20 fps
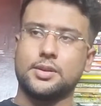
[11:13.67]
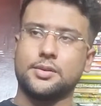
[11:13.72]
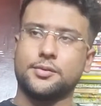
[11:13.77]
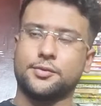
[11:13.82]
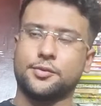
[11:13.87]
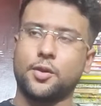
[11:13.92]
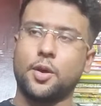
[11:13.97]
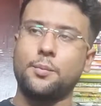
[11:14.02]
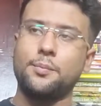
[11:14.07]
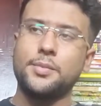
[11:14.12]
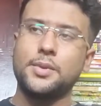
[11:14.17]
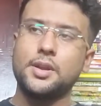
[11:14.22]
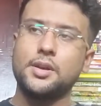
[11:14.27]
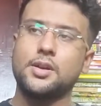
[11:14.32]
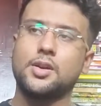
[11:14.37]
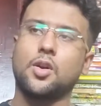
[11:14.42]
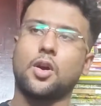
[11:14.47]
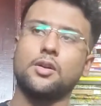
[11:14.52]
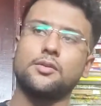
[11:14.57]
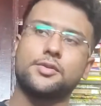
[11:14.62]
from
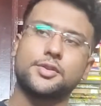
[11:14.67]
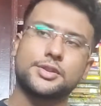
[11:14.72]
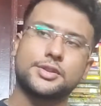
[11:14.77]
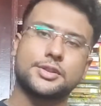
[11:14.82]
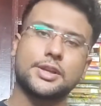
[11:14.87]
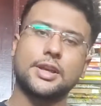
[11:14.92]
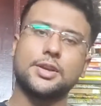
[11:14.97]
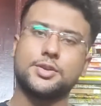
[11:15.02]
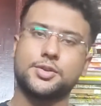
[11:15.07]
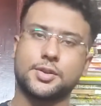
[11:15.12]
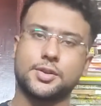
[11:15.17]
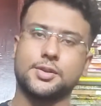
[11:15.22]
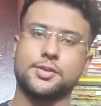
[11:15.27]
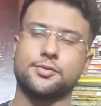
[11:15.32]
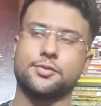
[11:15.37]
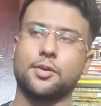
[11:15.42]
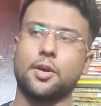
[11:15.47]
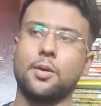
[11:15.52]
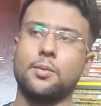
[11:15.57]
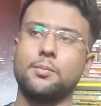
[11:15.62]
their conversations,
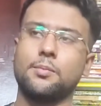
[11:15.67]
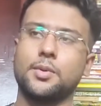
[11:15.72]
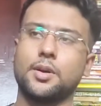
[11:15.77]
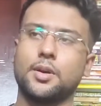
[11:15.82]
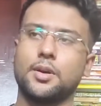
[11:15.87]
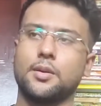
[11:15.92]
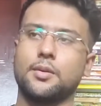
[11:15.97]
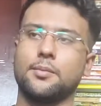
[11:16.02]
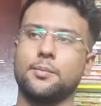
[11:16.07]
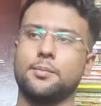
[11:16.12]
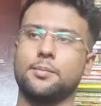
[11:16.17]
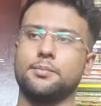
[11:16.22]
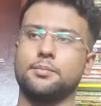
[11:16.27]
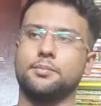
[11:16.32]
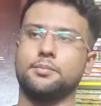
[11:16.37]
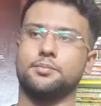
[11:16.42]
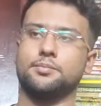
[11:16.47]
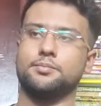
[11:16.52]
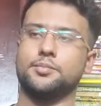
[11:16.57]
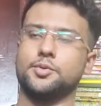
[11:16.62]
from
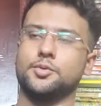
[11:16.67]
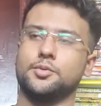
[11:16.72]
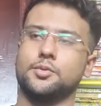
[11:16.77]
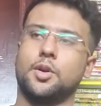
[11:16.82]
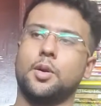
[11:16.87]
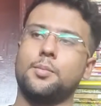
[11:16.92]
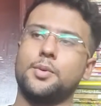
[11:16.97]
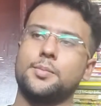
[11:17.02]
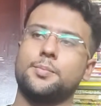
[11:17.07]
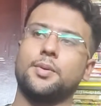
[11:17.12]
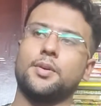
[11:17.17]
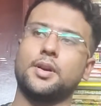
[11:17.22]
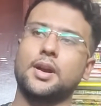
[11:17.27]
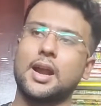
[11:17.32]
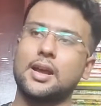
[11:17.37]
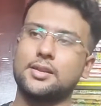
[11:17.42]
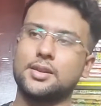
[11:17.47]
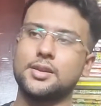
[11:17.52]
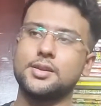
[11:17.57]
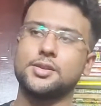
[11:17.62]
Robert
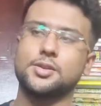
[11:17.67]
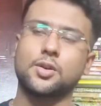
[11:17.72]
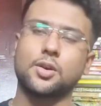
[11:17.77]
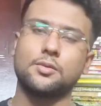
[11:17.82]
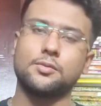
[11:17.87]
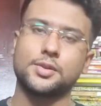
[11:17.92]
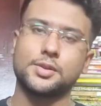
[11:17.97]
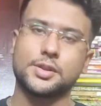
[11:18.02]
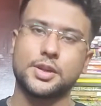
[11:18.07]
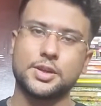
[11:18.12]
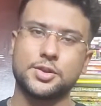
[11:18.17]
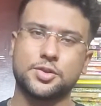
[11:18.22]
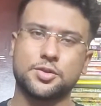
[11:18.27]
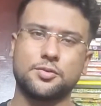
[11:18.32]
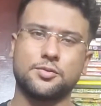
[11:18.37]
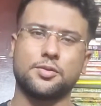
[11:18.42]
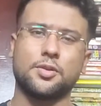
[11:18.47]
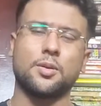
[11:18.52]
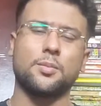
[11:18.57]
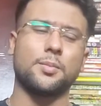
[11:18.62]
Baratheon's
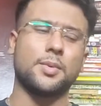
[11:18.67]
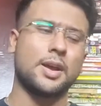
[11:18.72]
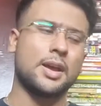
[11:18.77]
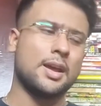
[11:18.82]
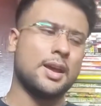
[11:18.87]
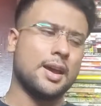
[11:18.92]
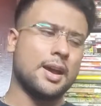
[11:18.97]
conversation, from